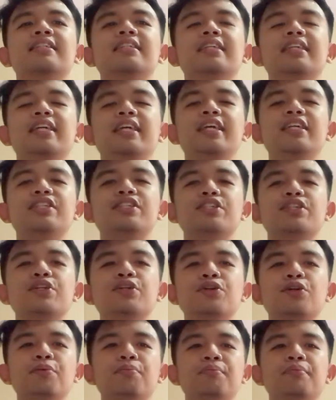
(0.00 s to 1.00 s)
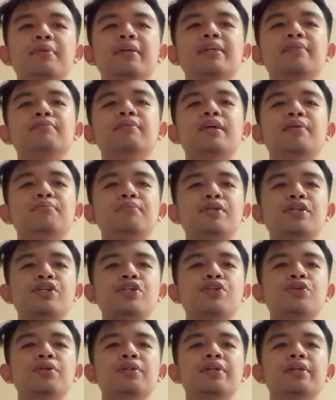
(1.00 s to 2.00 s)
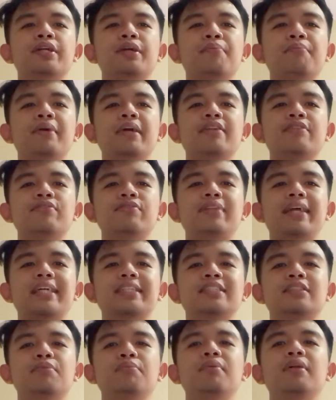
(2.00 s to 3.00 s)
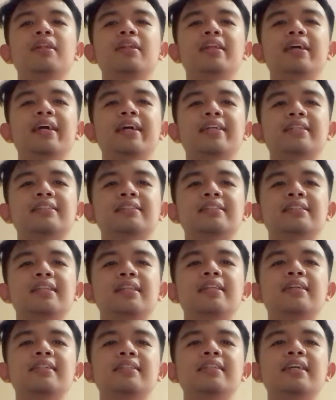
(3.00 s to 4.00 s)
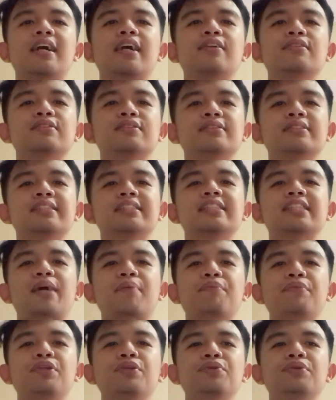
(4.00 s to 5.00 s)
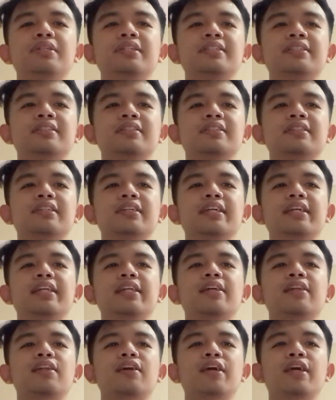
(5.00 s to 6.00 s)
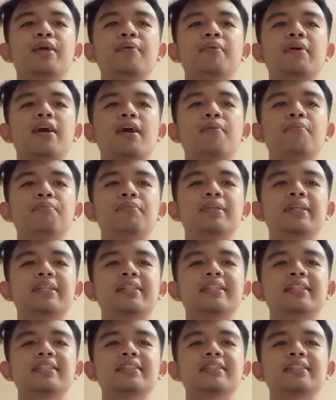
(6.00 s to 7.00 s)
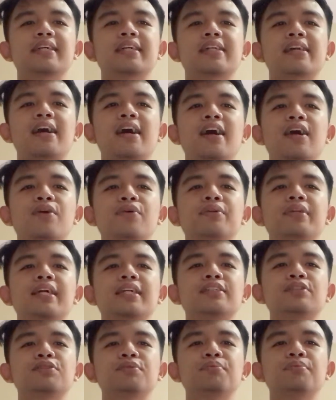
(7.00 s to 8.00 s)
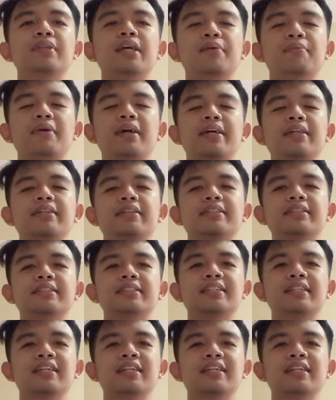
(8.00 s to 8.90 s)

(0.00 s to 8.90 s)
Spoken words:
each group member should remain flexible and learn how to accept newness, incompleteness, and how not to blame others.